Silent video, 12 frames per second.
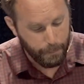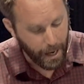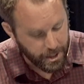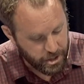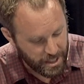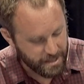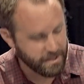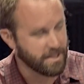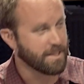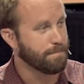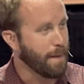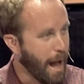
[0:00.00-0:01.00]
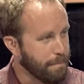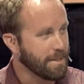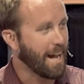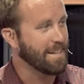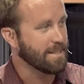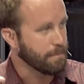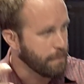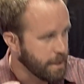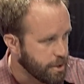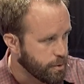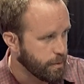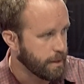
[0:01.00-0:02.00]
by Jesus' baptizing
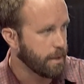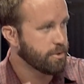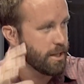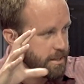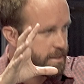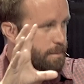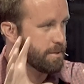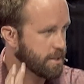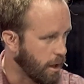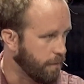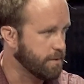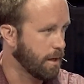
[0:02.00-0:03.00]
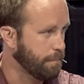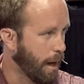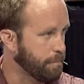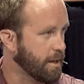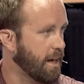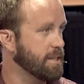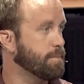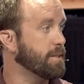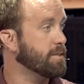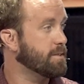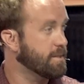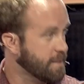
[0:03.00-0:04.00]
ministry, that Jesus himself didn't baptize, but
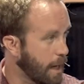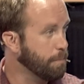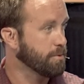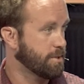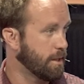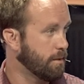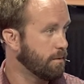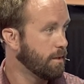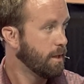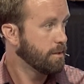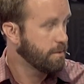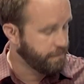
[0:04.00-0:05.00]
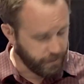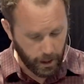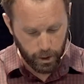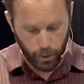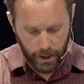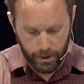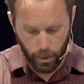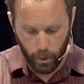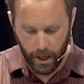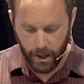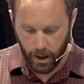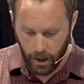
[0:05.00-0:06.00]
his disciples did, to follow in the
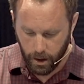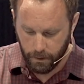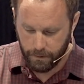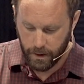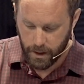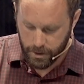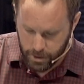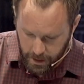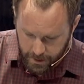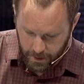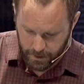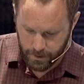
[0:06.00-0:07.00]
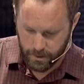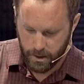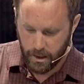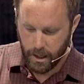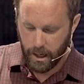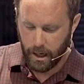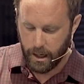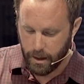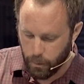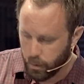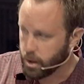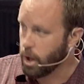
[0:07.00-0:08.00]
way of Jesus. Uh,
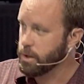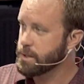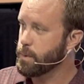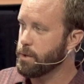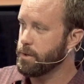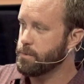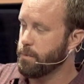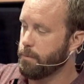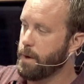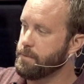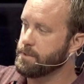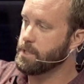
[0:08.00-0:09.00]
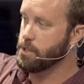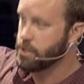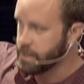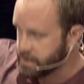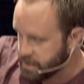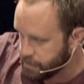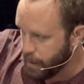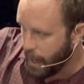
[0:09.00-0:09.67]
regardless whether it's reference to Jesus'